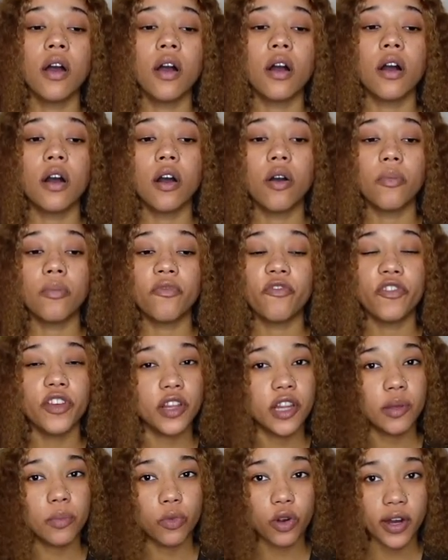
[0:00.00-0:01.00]
um,
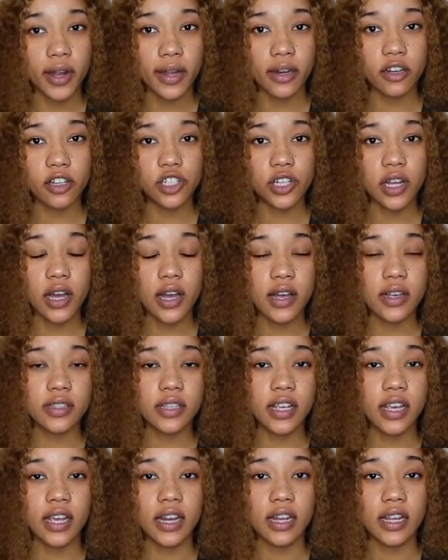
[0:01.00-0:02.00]
feeling more
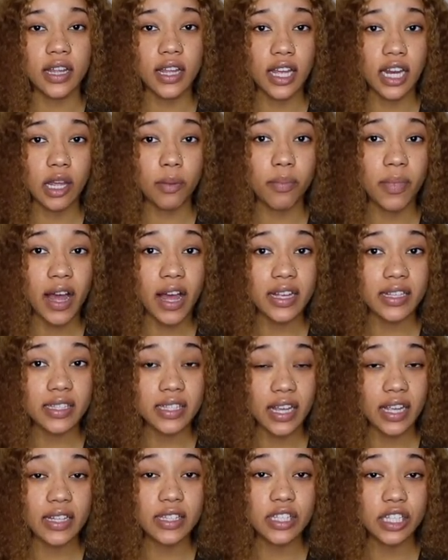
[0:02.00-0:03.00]
energized and getting my
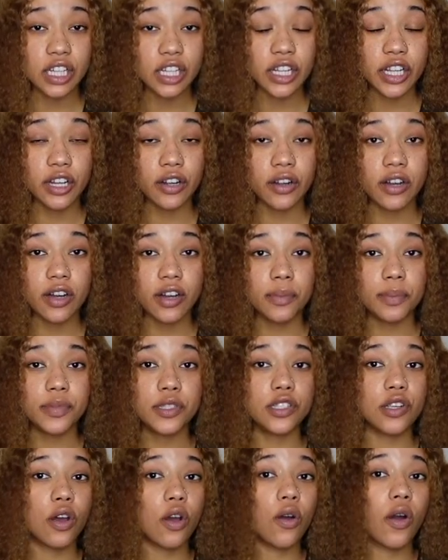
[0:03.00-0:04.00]
skin to clear up.
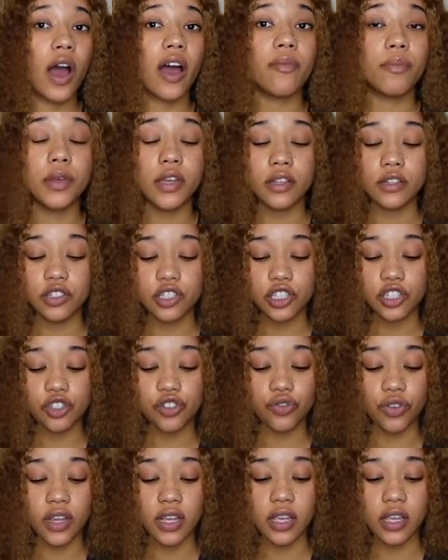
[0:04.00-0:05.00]
So I've been just
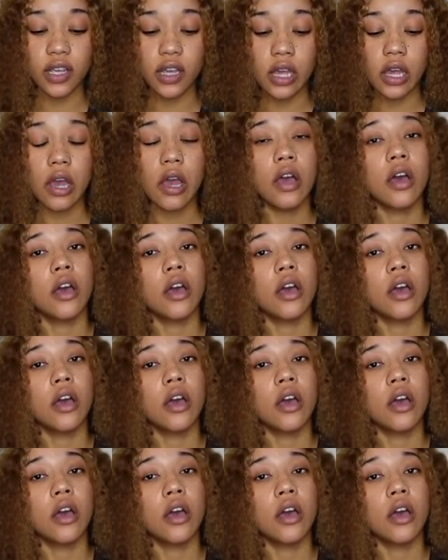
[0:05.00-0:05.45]
drinking